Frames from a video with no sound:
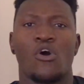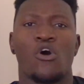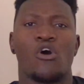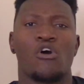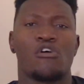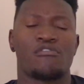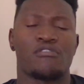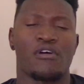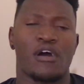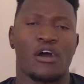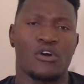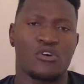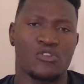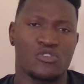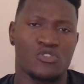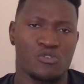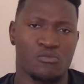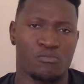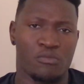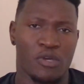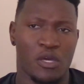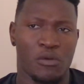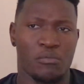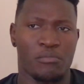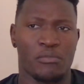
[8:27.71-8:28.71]
of how to
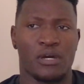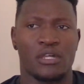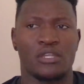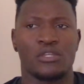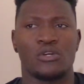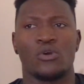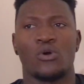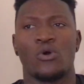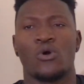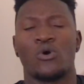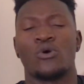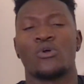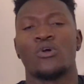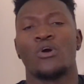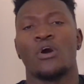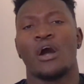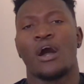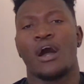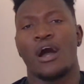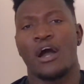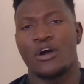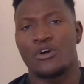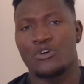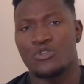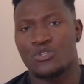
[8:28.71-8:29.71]
make money or
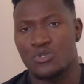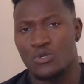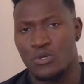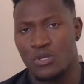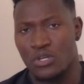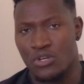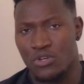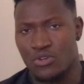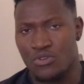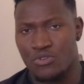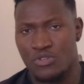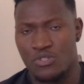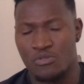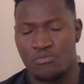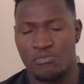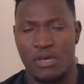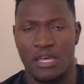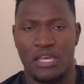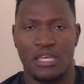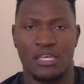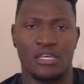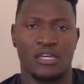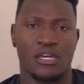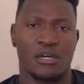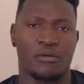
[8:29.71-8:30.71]
how to increase my
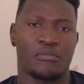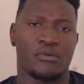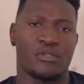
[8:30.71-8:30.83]
income.